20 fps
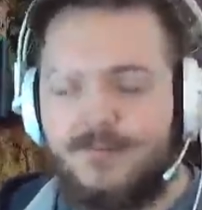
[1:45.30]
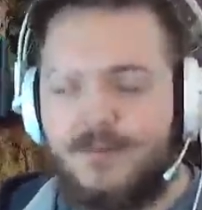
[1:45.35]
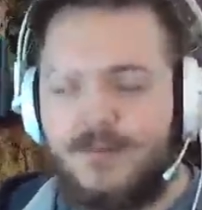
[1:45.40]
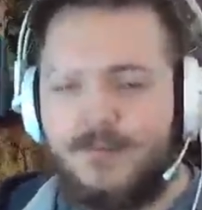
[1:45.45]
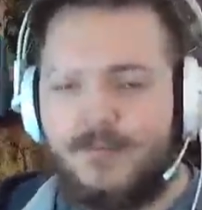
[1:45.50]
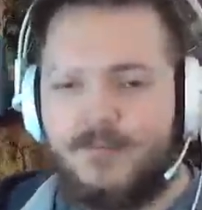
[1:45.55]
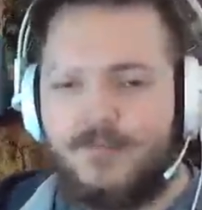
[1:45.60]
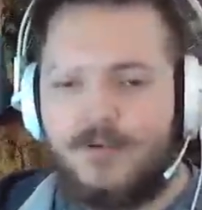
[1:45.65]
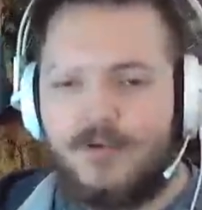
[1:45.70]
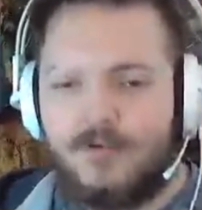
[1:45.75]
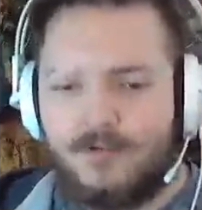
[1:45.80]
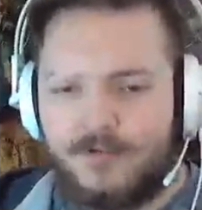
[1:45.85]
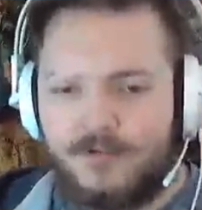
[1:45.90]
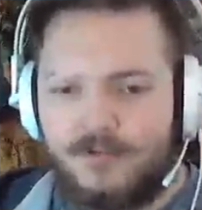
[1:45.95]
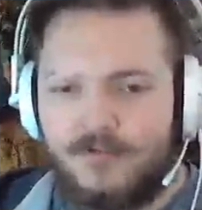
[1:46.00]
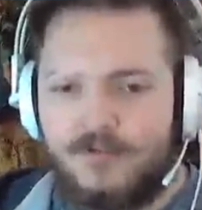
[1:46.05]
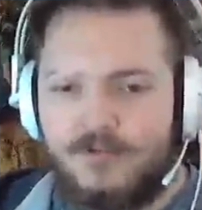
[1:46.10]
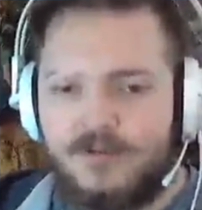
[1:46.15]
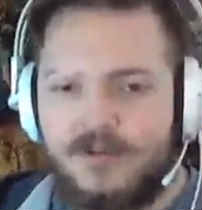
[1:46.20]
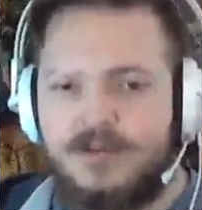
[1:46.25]

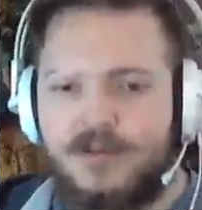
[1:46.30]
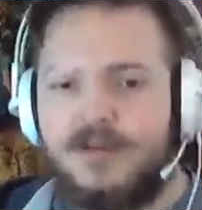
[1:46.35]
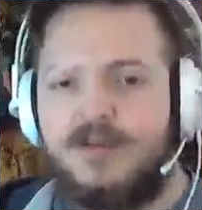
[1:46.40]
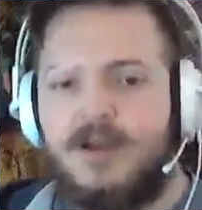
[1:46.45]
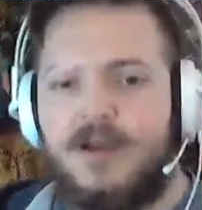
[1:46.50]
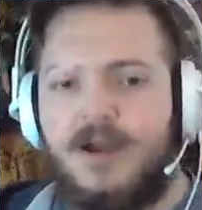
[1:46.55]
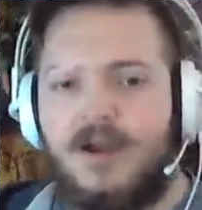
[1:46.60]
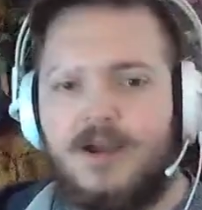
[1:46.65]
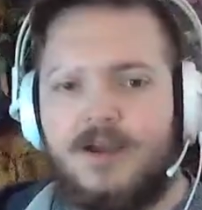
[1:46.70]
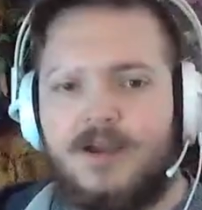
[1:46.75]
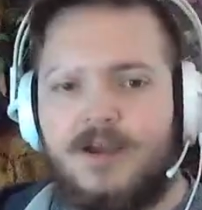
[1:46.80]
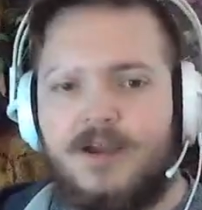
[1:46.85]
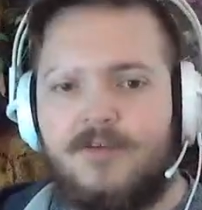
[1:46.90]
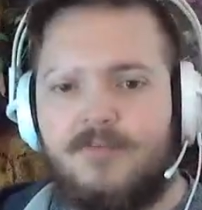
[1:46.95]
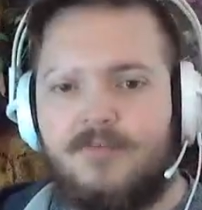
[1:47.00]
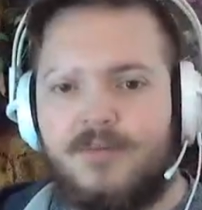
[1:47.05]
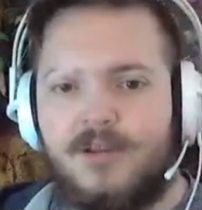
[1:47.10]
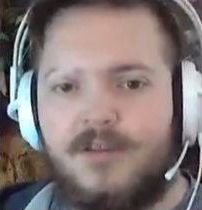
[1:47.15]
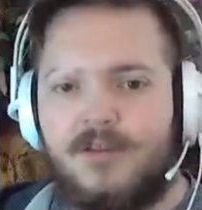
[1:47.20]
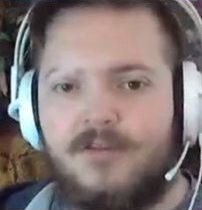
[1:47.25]
Personally, I have
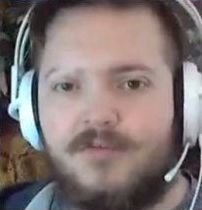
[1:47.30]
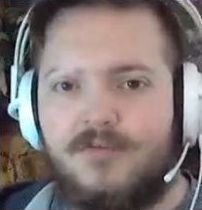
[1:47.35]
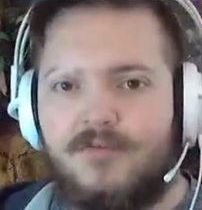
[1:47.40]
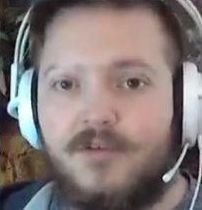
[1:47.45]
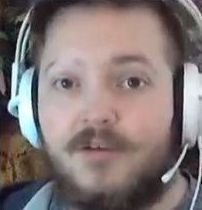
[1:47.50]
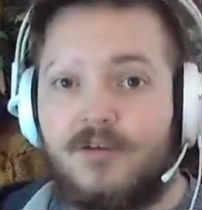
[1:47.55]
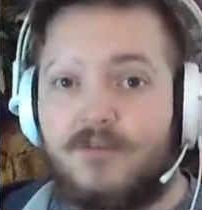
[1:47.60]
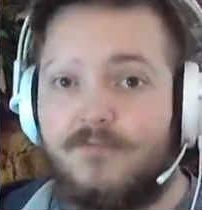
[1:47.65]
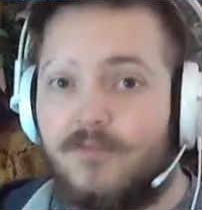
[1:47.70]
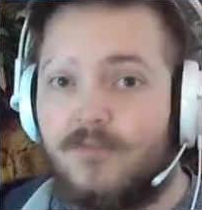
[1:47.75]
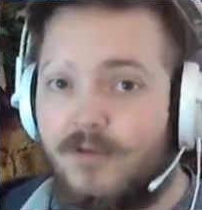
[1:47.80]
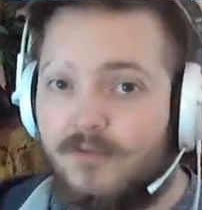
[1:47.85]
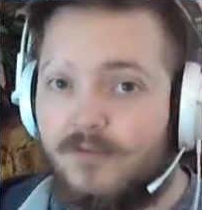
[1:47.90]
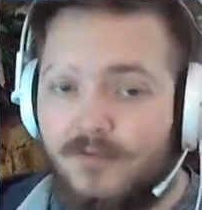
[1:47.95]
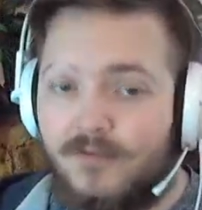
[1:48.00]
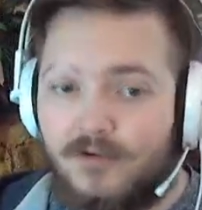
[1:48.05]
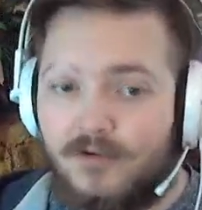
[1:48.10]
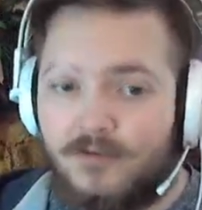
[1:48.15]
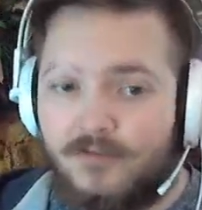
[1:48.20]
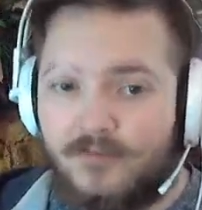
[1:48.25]
been enjoying
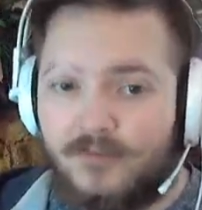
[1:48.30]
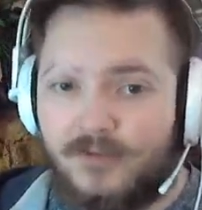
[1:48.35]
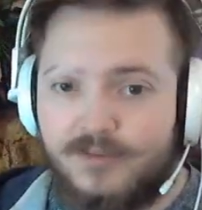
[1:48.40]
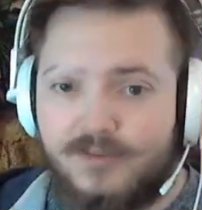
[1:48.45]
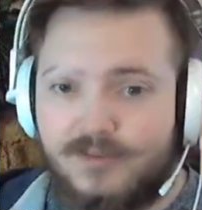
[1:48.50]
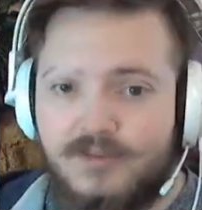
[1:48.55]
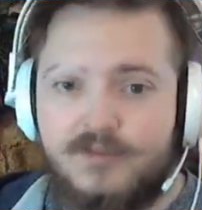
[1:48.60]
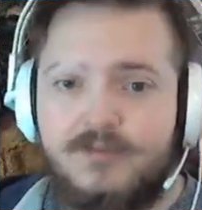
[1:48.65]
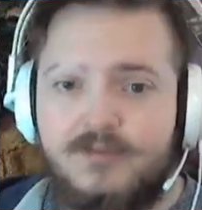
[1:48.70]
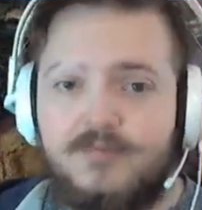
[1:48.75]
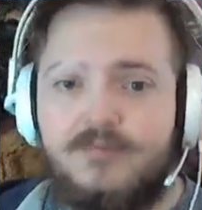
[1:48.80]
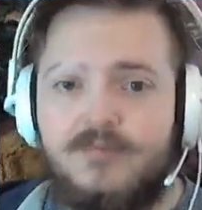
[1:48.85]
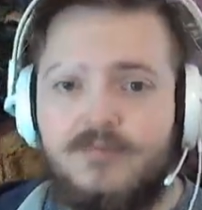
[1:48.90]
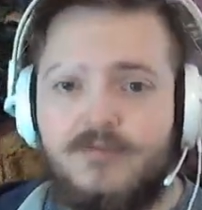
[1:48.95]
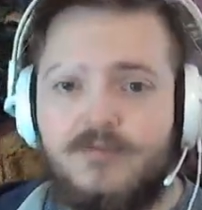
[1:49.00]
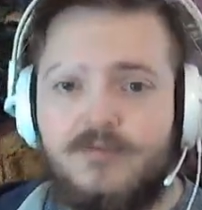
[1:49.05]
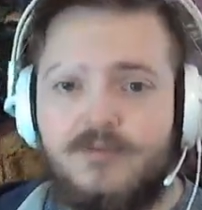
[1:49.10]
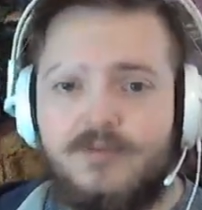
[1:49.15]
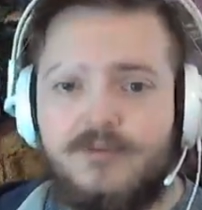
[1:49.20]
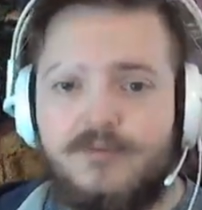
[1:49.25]
Feral Frenzy
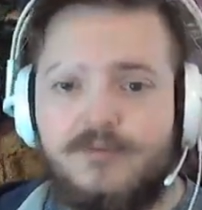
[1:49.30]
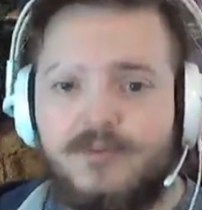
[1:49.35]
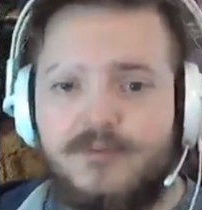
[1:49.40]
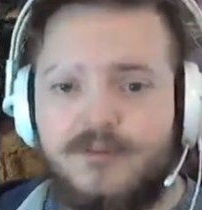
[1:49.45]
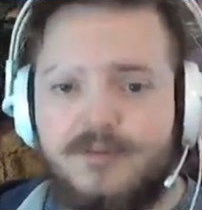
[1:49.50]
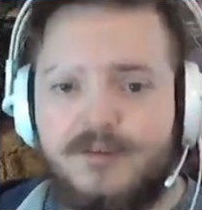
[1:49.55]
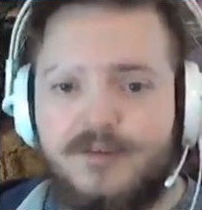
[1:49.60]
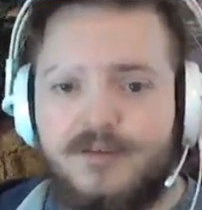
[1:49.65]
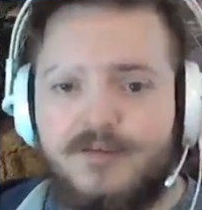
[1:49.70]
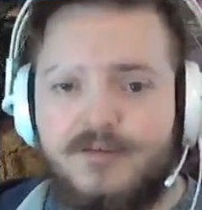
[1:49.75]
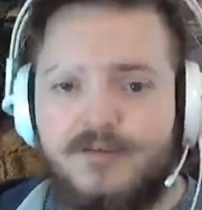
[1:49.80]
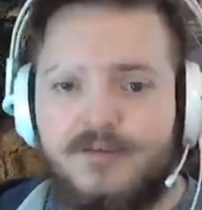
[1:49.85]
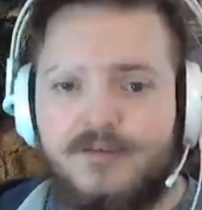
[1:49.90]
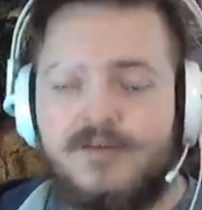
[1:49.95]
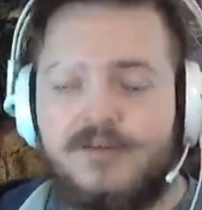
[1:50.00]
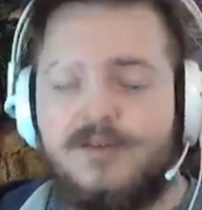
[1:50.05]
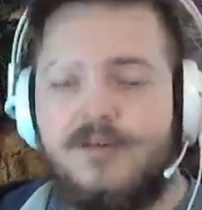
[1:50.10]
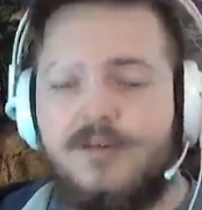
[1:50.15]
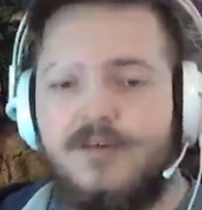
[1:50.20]
more than Blood Talons.